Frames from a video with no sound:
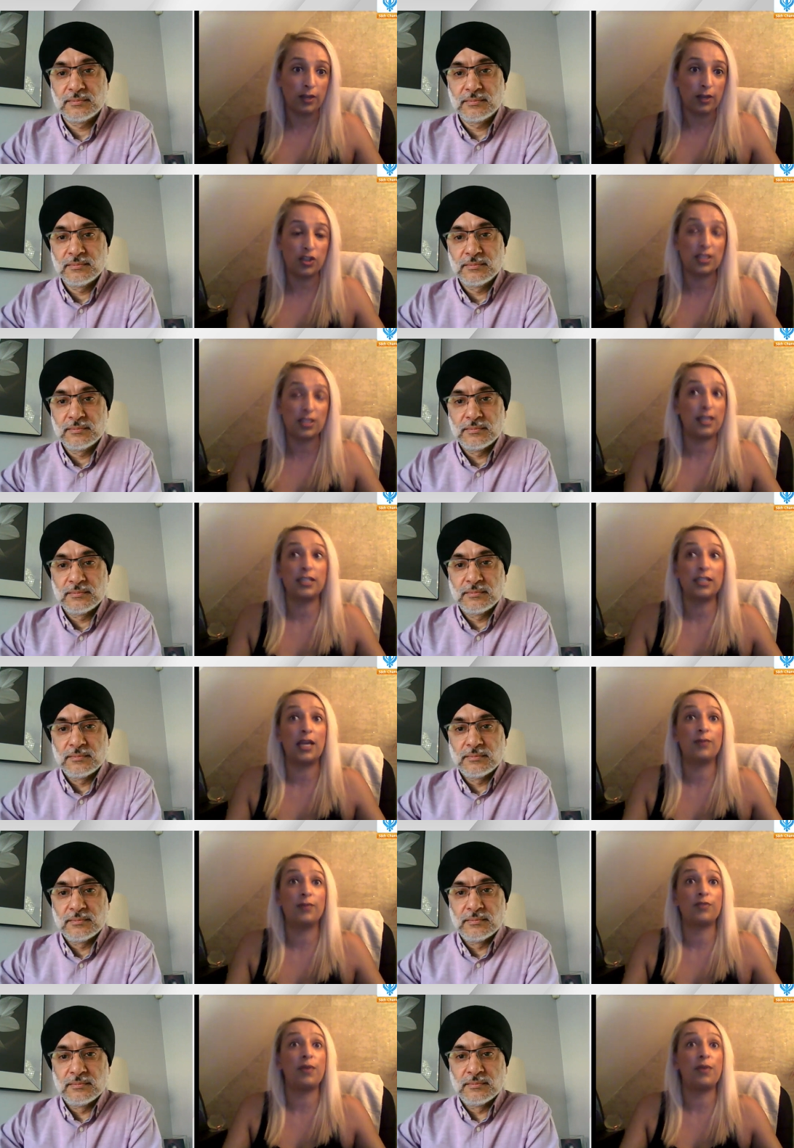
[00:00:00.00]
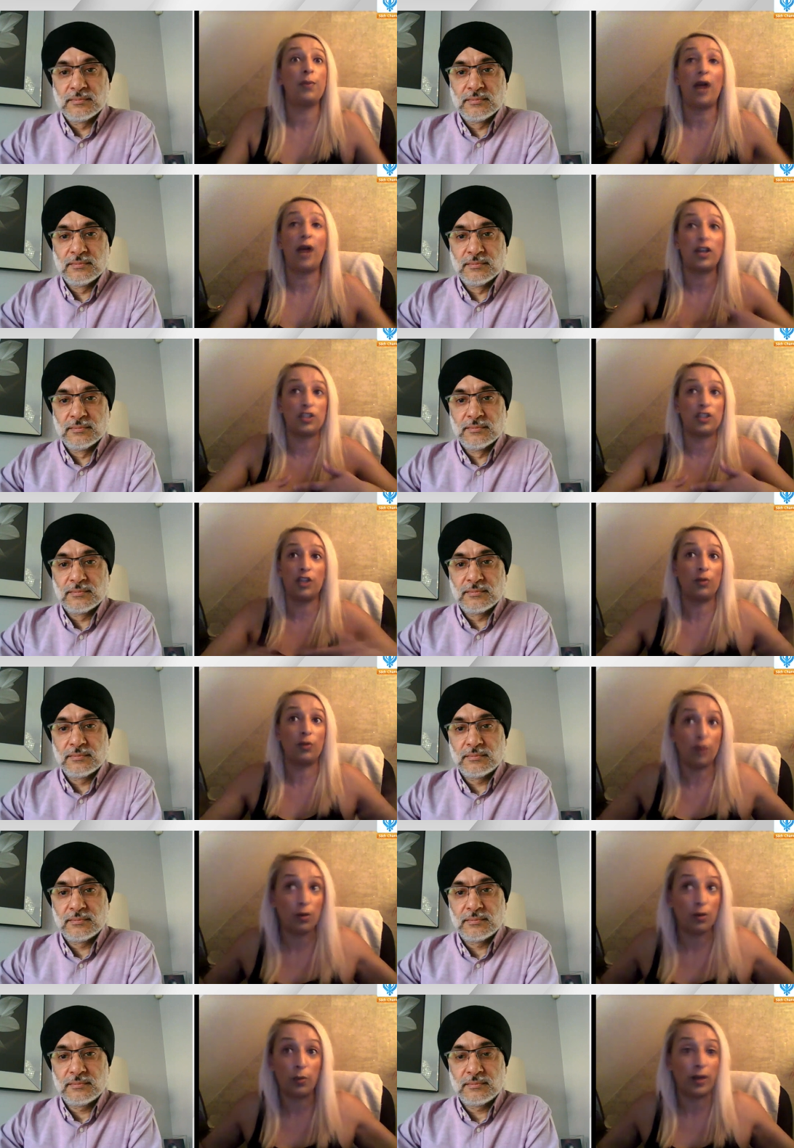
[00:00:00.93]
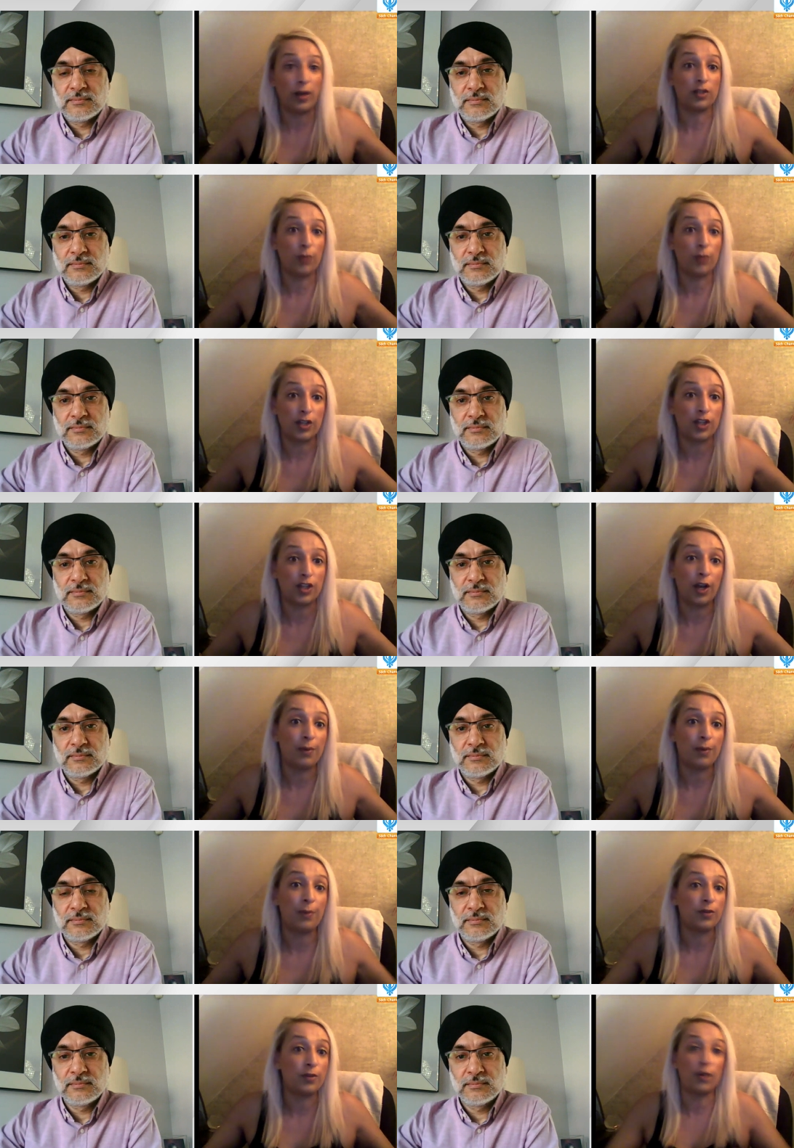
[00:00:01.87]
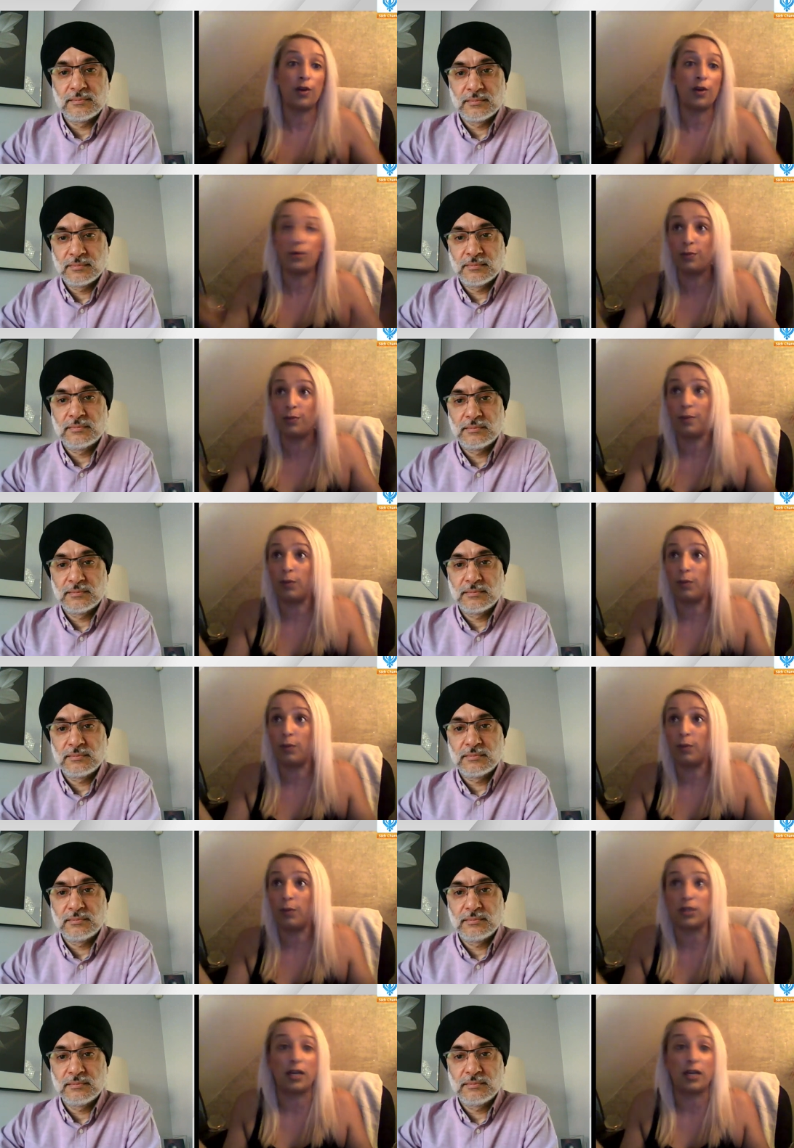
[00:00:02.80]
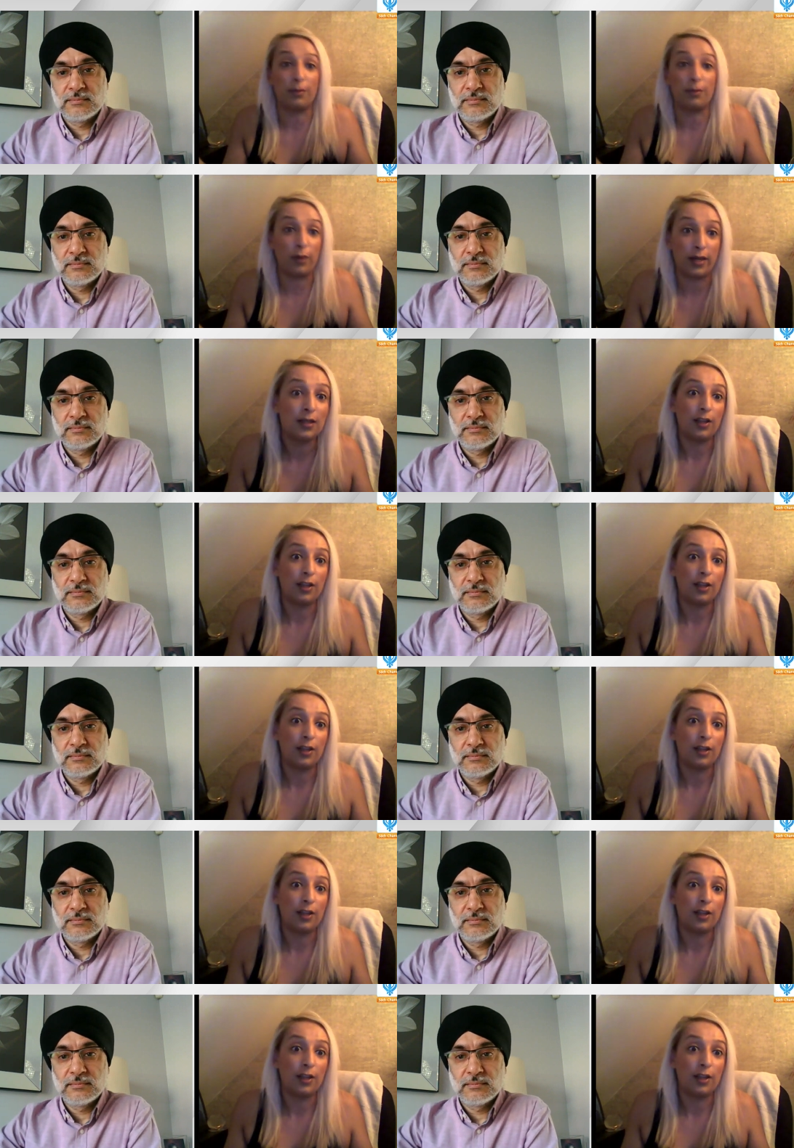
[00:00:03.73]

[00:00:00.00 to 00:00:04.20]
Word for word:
Speaker 1: just in terms of people actually don't know where to where to go. People don't know what turning point.